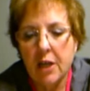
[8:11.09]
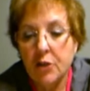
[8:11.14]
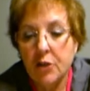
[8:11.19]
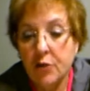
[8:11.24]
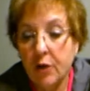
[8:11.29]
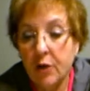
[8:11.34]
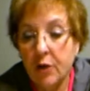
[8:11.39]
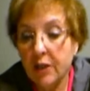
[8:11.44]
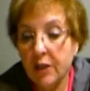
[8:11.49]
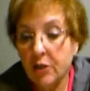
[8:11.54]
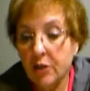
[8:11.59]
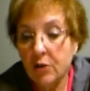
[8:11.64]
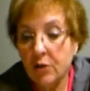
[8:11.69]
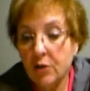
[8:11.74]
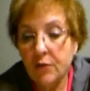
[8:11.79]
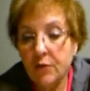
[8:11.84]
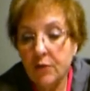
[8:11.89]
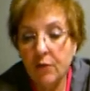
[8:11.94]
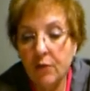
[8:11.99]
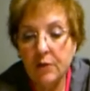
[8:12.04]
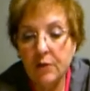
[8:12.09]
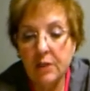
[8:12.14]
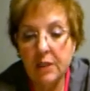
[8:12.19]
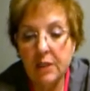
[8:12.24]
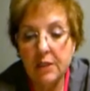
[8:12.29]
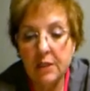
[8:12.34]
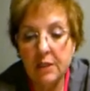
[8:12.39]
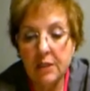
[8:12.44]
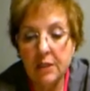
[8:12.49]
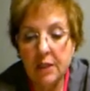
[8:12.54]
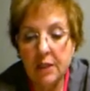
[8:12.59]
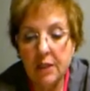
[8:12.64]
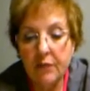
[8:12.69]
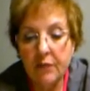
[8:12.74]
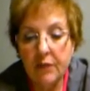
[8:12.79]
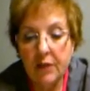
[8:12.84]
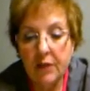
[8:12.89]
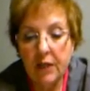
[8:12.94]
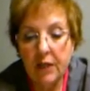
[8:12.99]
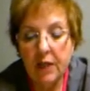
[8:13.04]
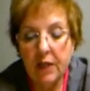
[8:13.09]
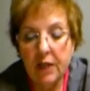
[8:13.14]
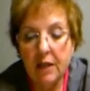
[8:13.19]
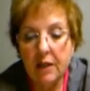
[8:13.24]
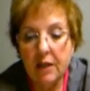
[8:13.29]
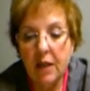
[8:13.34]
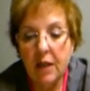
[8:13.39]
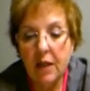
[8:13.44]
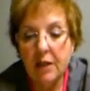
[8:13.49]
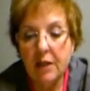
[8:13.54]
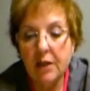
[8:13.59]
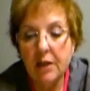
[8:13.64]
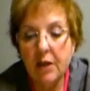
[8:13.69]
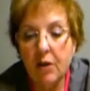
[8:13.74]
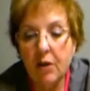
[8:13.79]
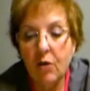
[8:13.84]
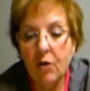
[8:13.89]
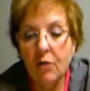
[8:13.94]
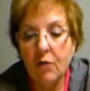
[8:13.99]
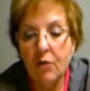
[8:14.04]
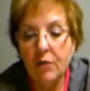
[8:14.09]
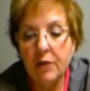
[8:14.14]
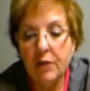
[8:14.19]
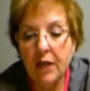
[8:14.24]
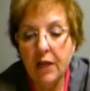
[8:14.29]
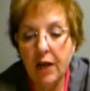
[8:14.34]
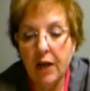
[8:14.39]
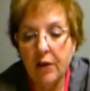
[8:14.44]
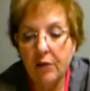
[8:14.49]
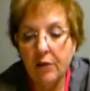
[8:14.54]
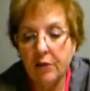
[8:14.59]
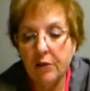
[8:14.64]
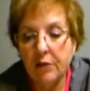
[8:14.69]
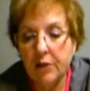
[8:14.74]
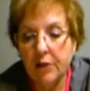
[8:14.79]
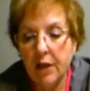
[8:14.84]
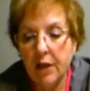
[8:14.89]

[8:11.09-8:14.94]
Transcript: drug-induced photosensitivity, and a lot of the over-the-counter